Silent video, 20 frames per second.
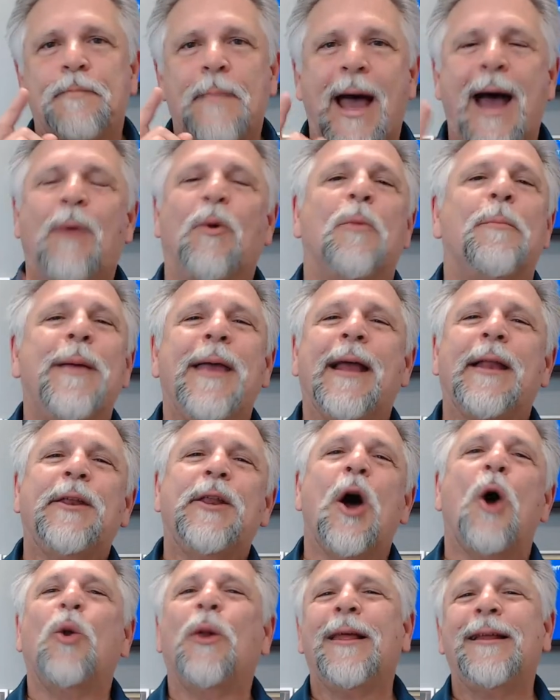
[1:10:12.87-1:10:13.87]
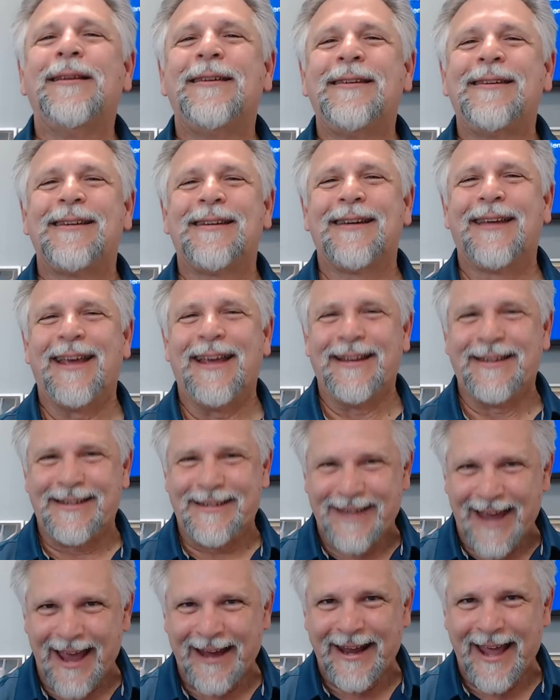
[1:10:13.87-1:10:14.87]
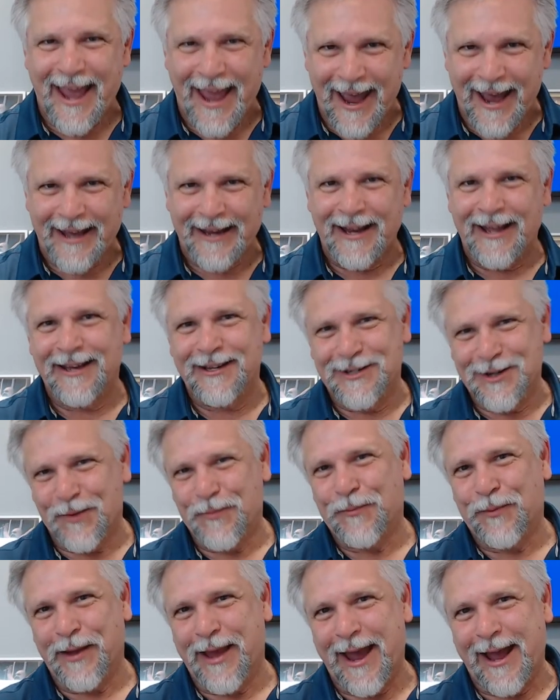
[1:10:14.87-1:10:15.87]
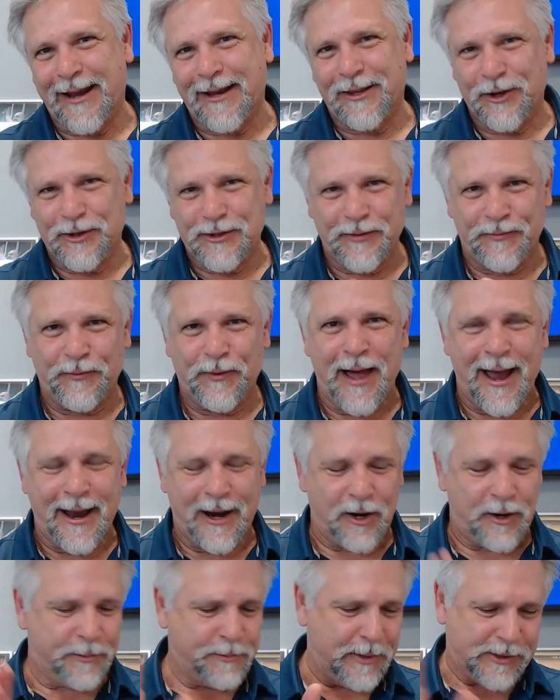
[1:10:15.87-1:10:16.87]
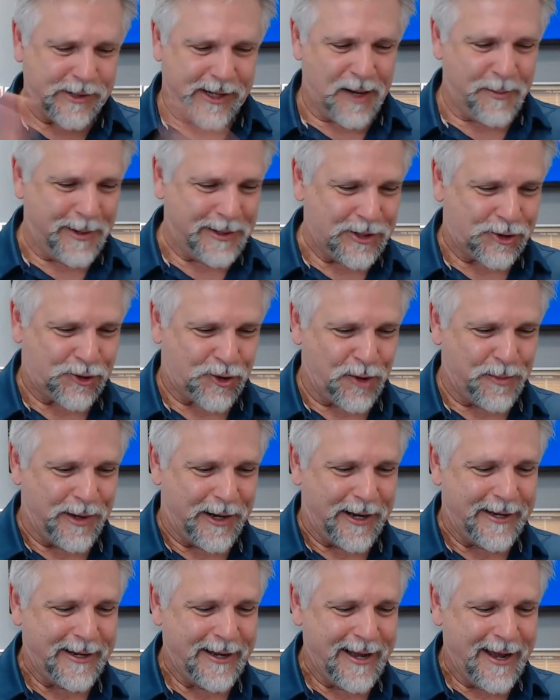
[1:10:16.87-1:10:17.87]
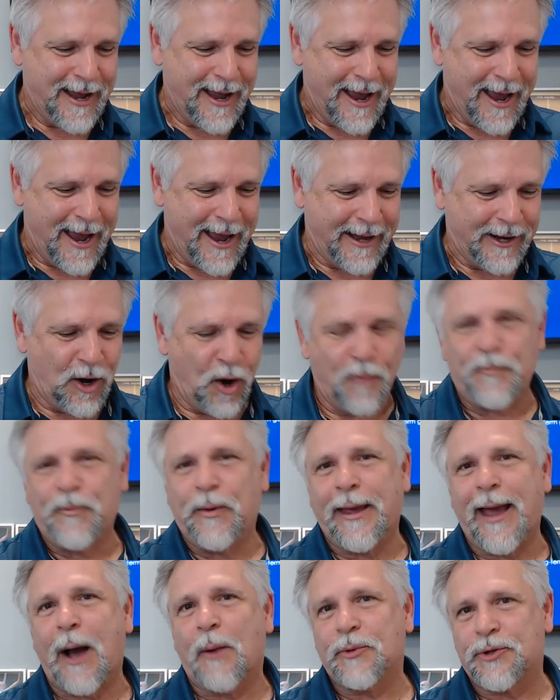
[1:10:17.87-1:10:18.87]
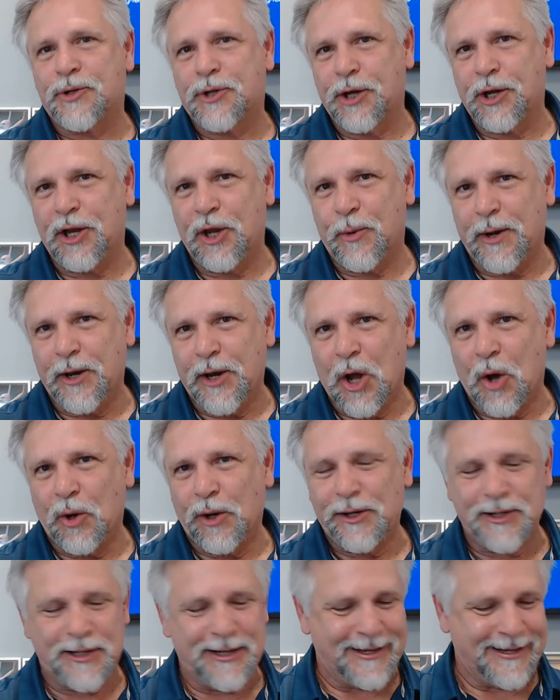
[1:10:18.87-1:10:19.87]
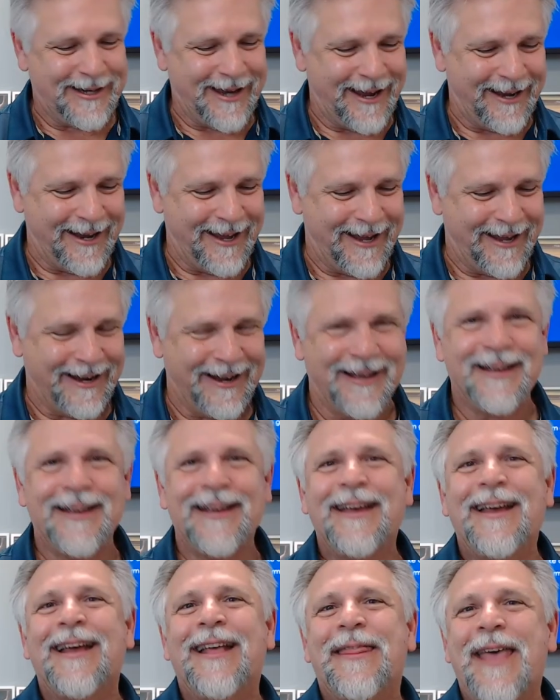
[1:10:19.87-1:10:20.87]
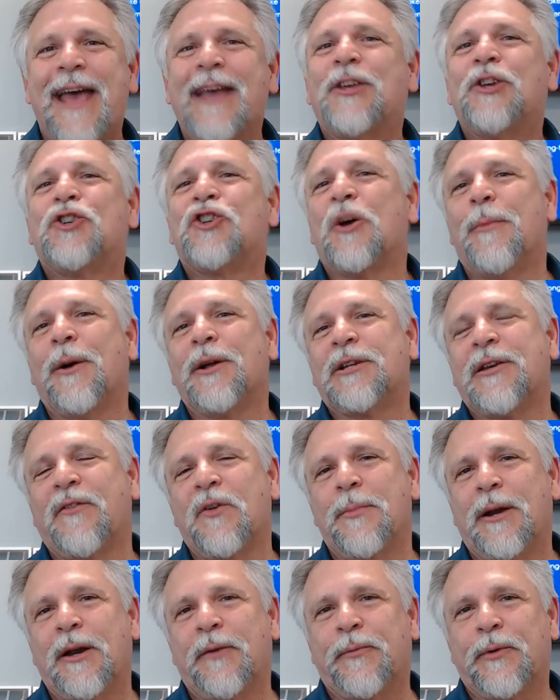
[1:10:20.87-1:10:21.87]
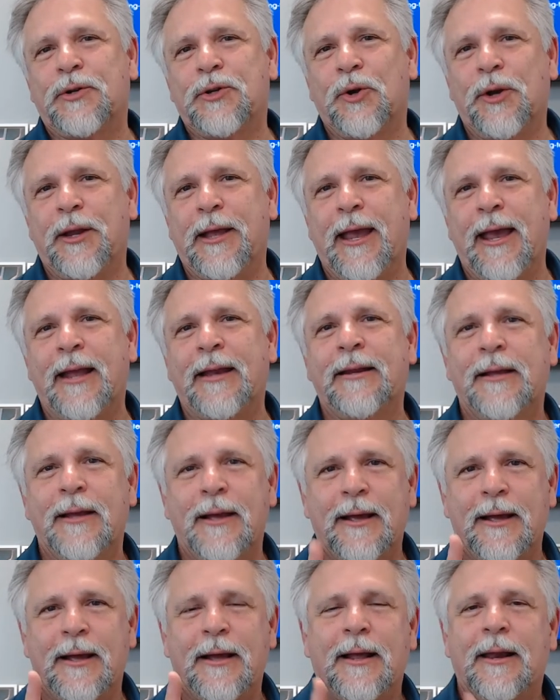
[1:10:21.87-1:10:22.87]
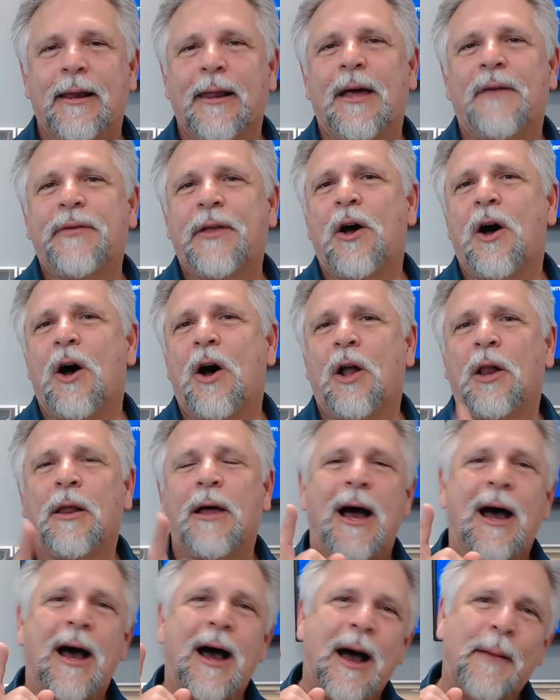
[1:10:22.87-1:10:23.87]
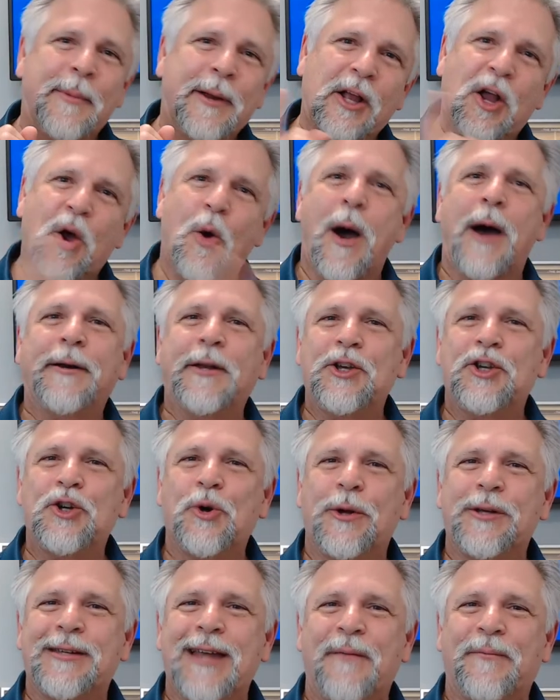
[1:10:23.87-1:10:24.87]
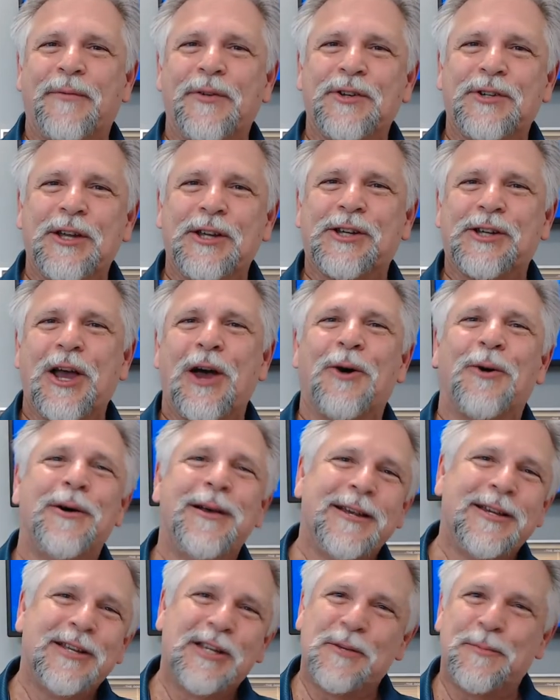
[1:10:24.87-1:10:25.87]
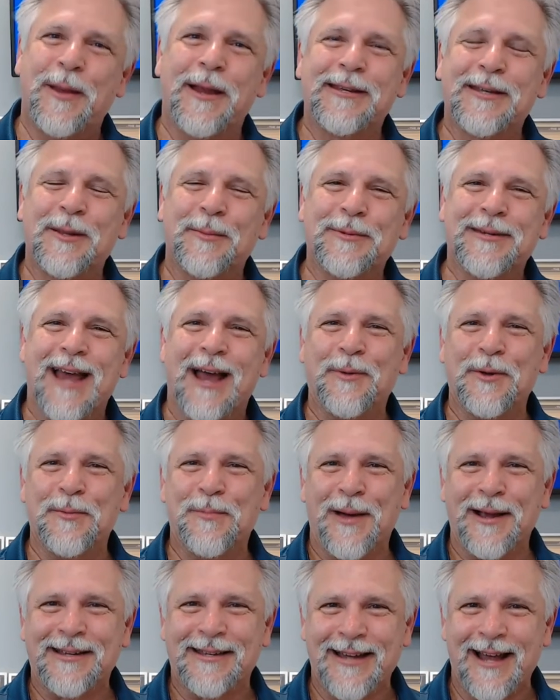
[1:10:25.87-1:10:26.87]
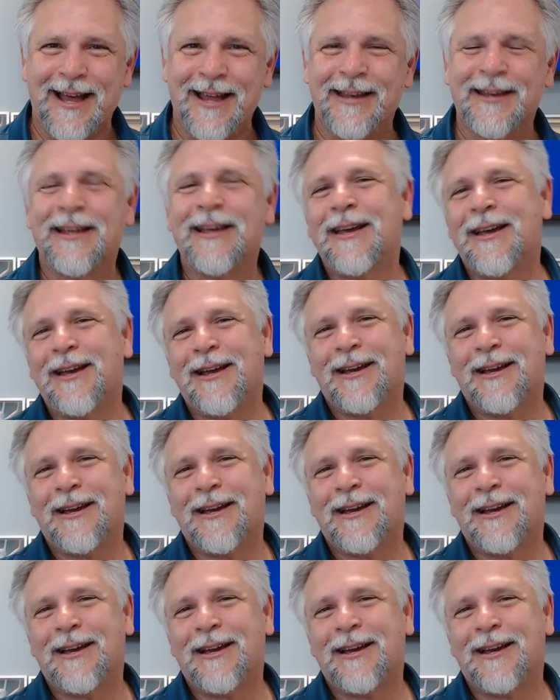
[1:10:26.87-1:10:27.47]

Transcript: I will be at Nolan's in Santa Ana. Don't forget, there's a flyer. It's going to be distributed. And hopefully I will see you at Nolan's in Santa Ana. Thank you so much, everybody, for tuning in. Love you all. I'm going to go out and enjoy San Francisco, spend some time with my son,